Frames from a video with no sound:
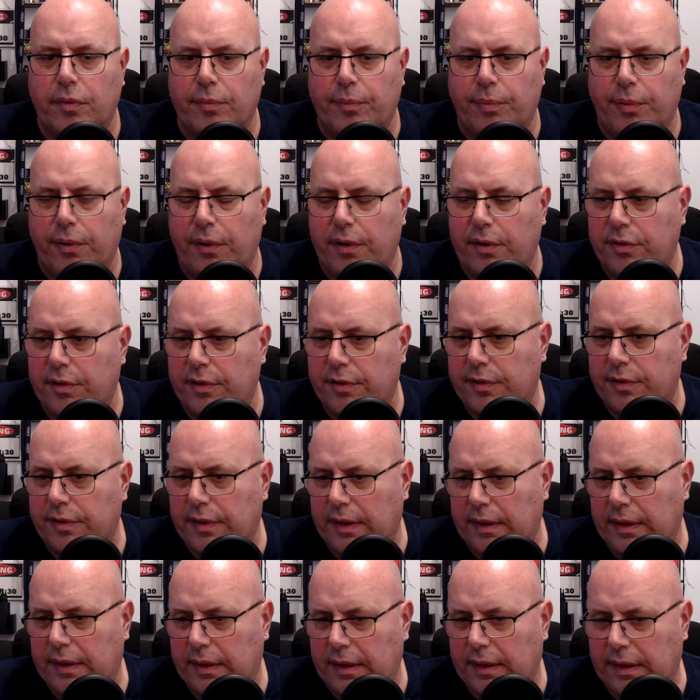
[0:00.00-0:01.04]
purchase
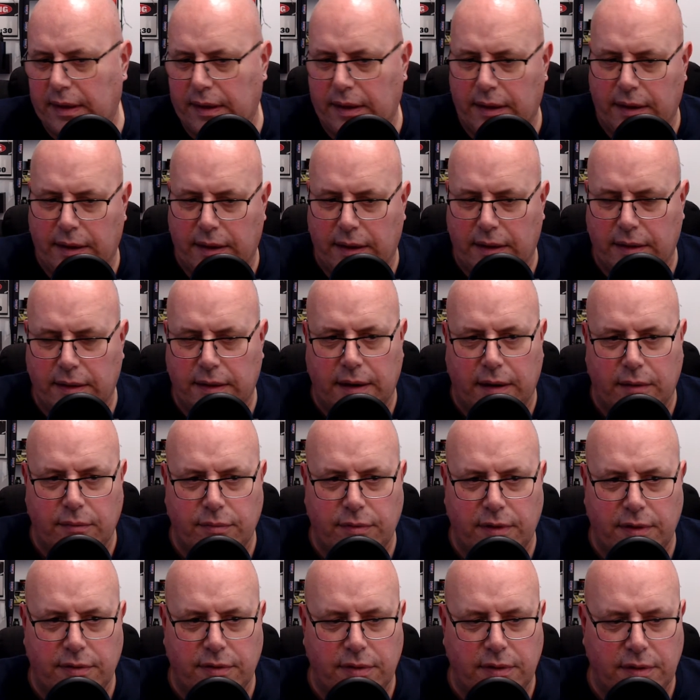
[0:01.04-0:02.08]

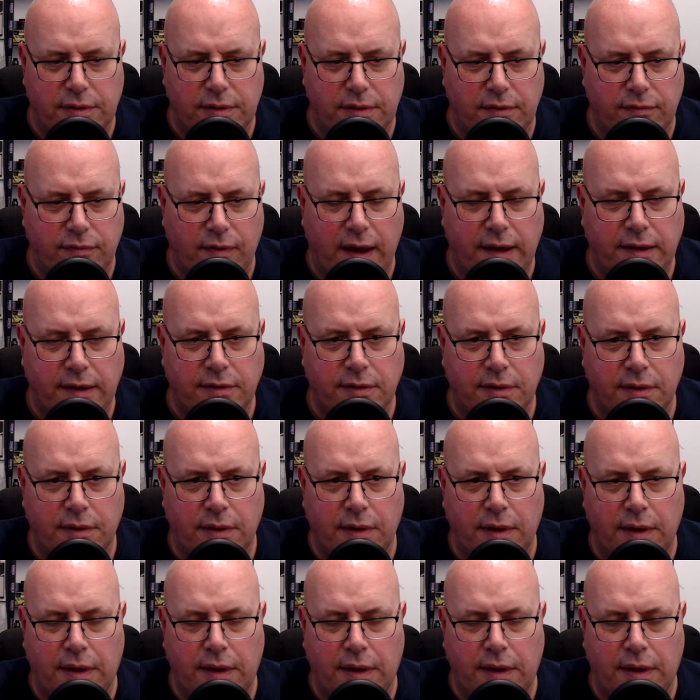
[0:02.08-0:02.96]
this device.